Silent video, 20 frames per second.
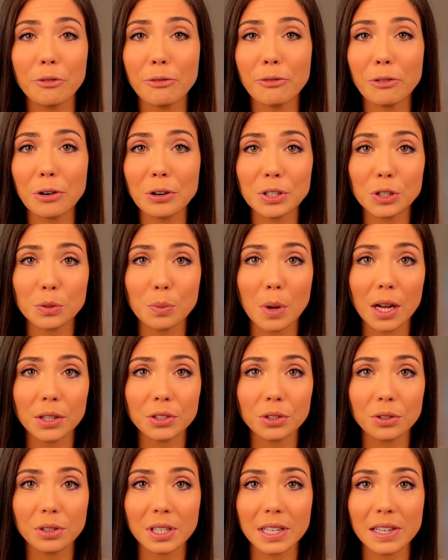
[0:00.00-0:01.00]
first
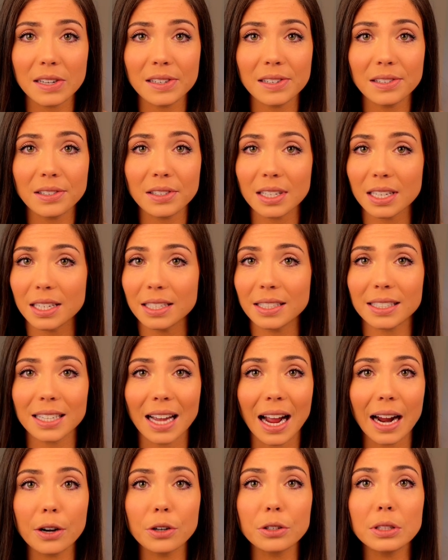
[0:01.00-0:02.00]
module is
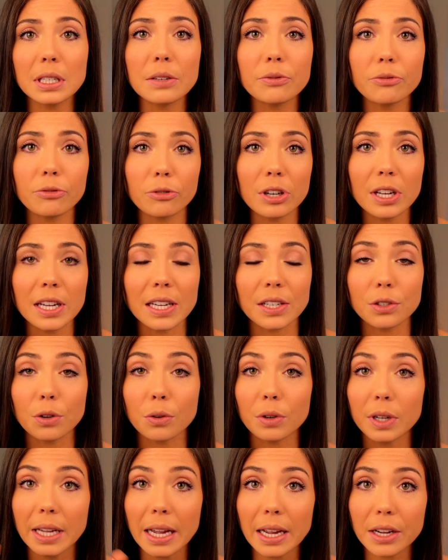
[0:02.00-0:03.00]
entirely free,
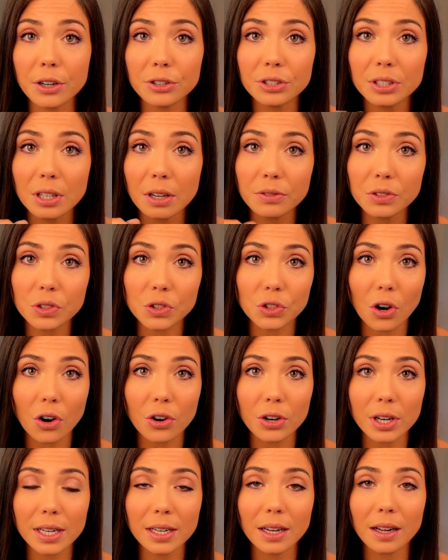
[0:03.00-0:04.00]
so get yourself
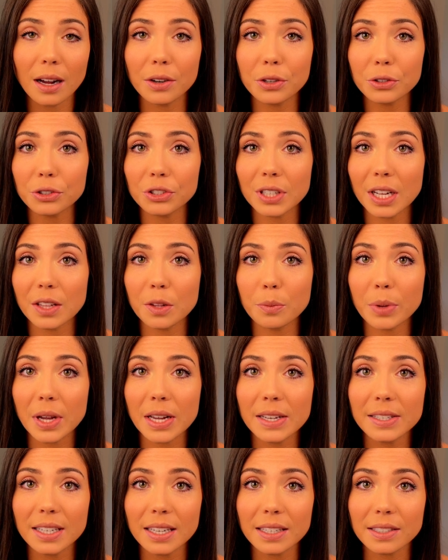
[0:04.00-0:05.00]
started, understand the
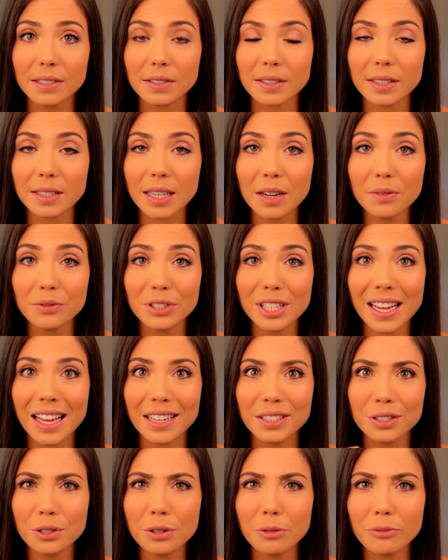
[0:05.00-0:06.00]
basics and safety,
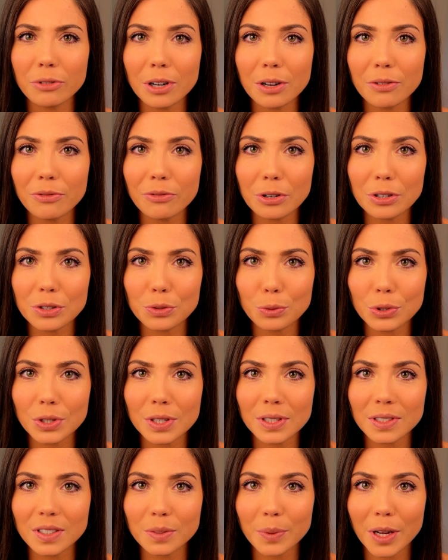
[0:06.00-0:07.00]
and do your very first
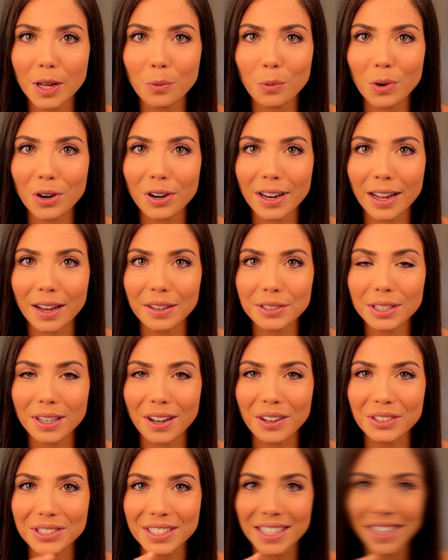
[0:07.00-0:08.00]
resistance band workout.
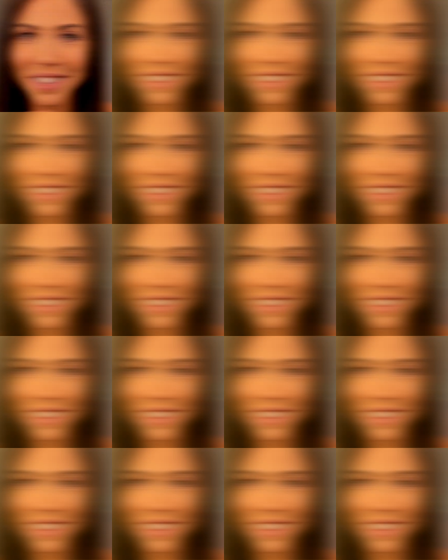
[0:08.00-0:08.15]
I'll see you